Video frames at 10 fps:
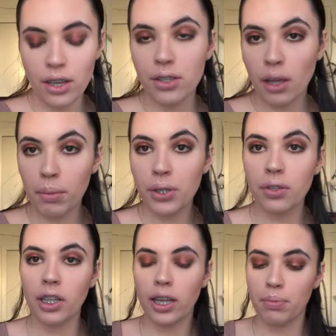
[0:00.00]
So I'm gonna do
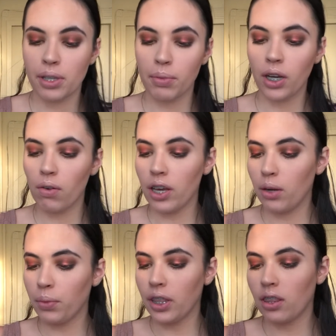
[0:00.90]
the lips. I'm gonna go
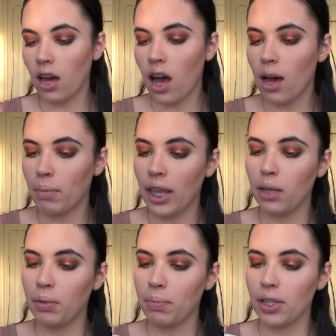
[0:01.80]
in with my
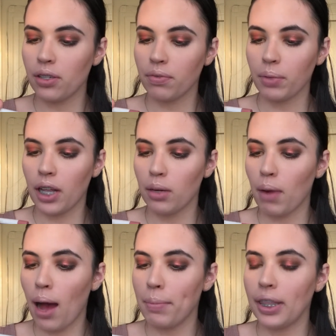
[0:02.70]
lippy pencil from
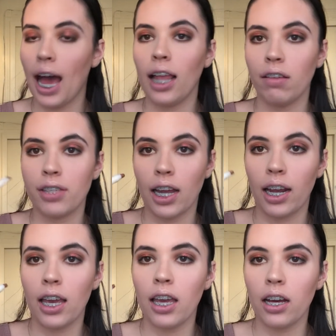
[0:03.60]
ColourPop and the I Love
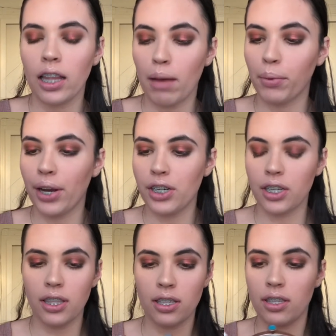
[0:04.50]
Sarai
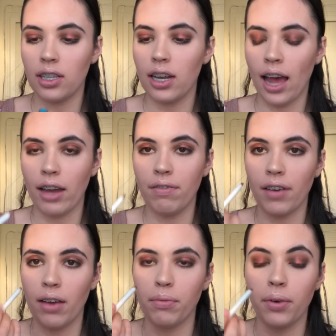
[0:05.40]
collaboration. This is in
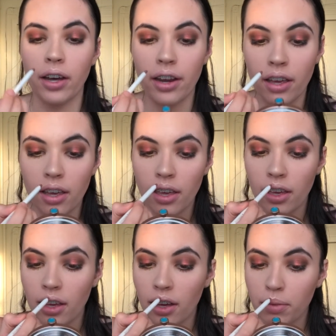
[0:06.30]
951.
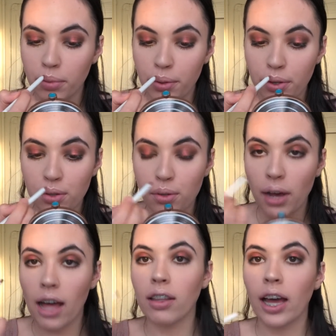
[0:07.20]
I'm going
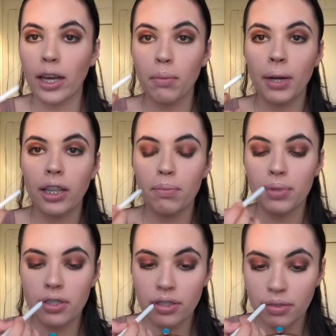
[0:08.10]
to outline my
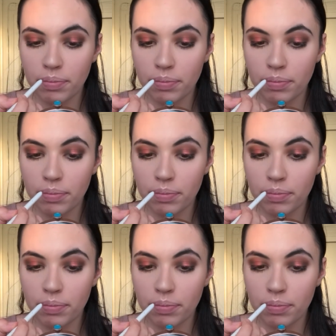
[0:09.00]
lips.